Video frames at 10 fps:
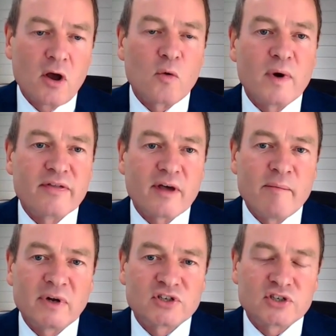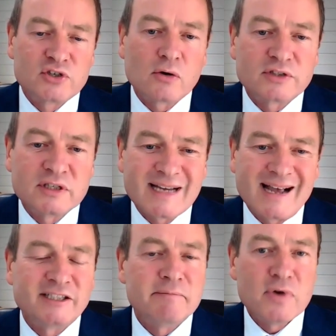with a much shortened
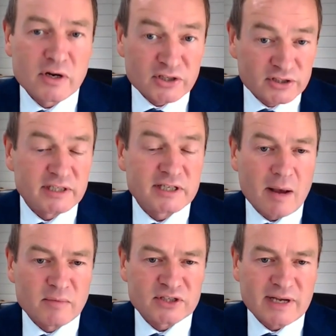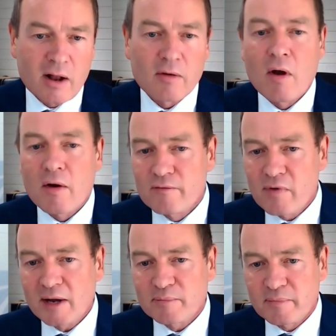and emergency timescale
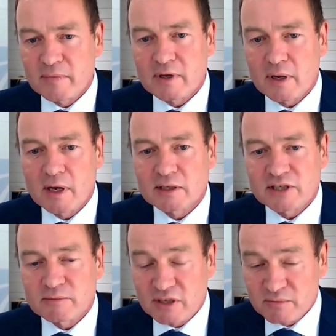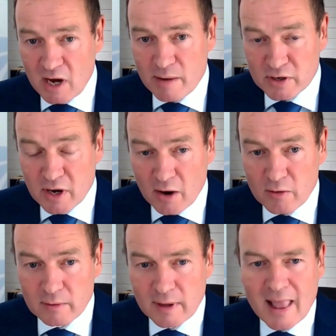some time
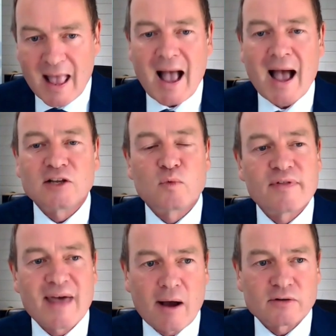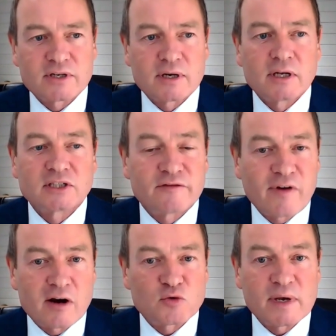ago, and without, so
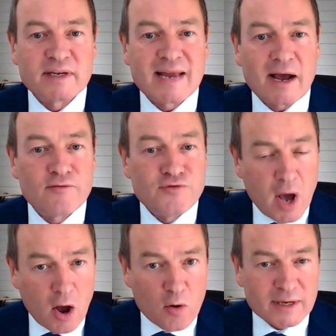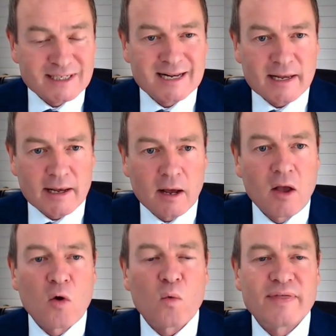far as we now know is clear,
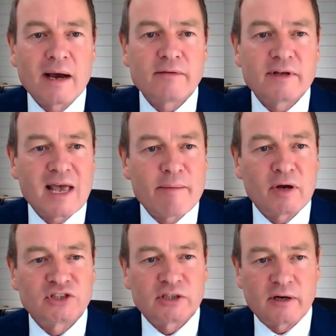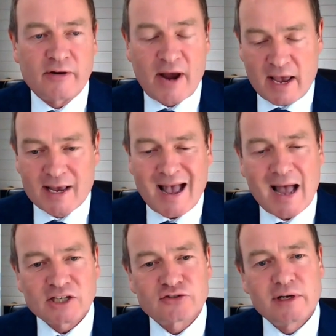without the MHRA
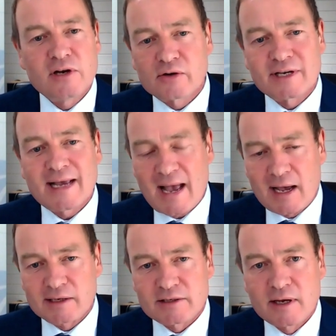actually looking at